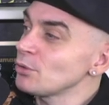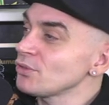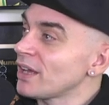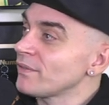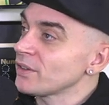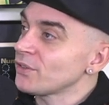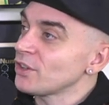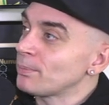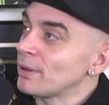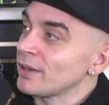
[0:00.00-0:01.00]
And also having a
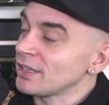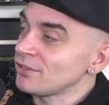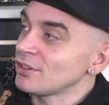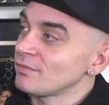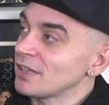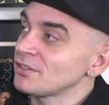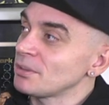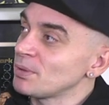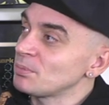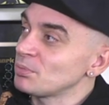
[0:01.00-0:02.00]
third party turn around to
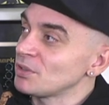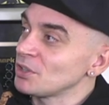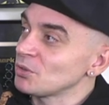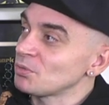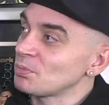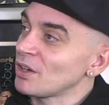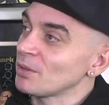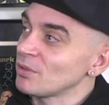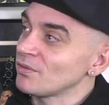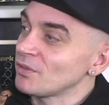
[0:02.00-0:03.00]
the people that you're
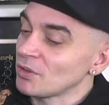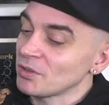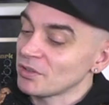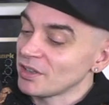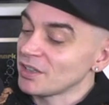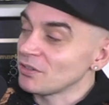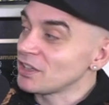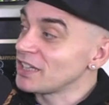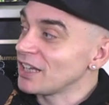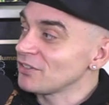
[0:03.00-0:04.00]
sparring with on, you know,
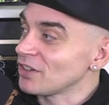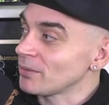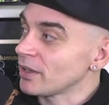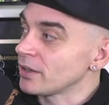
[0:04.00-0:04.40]
on the downtime,